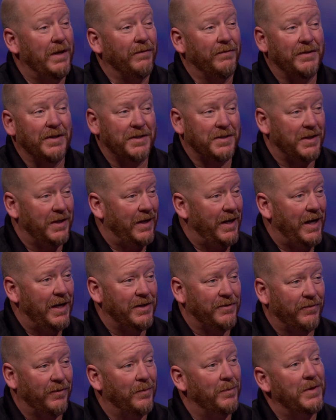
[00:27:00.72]
have
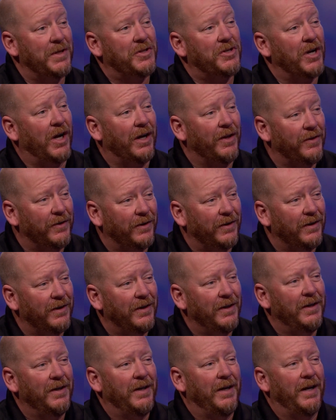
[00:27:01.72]
disengaged from each other,
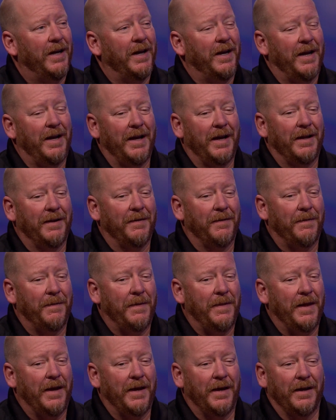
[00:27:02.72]
and
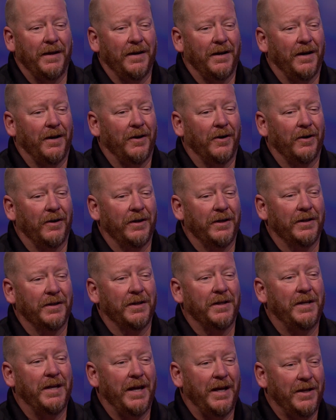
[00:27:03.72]
they are
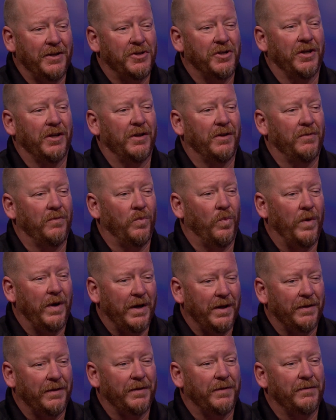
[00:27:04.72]
engaging
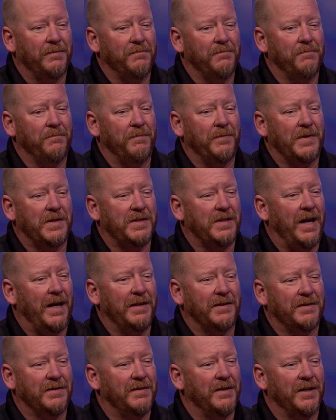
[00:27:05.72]
with
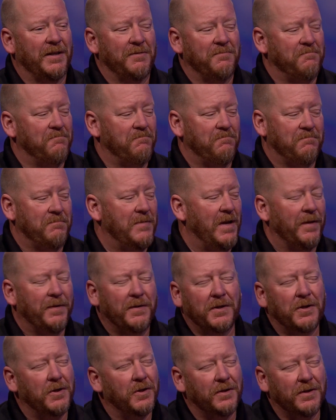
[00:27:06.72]
sites that
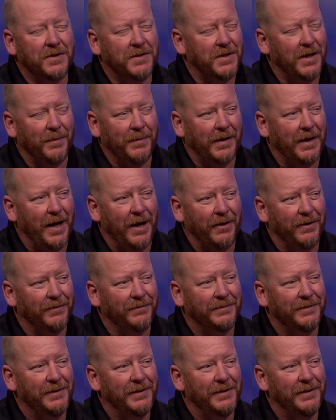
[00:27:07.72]
nothing good is coming out of.